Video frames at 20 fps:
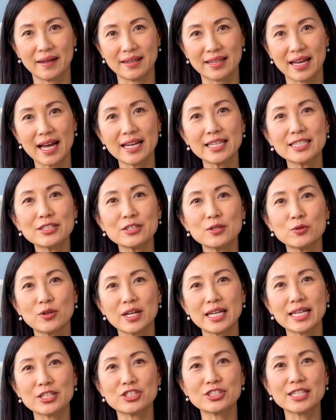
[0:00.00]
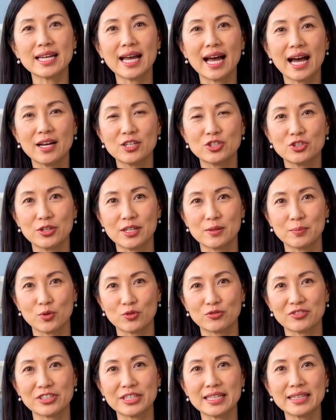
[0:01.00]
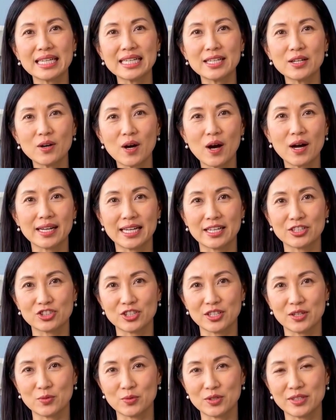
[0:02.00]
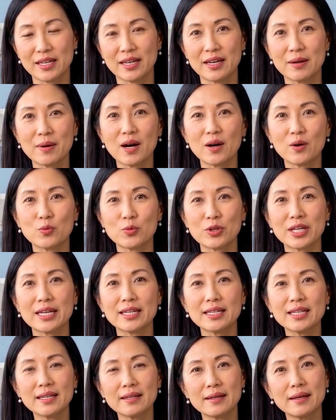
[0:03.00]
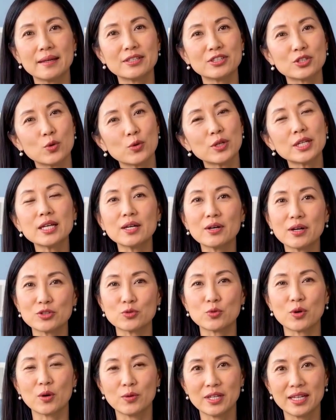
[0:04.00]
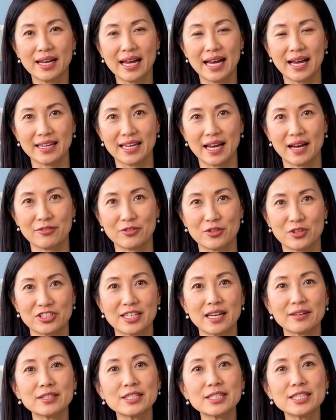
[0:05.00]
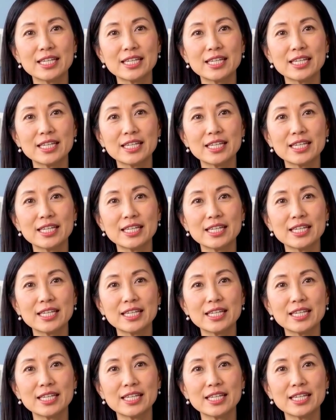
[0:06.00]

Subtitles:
That is the range that actually moves the needle on itching within about a week. So here is where we land after 7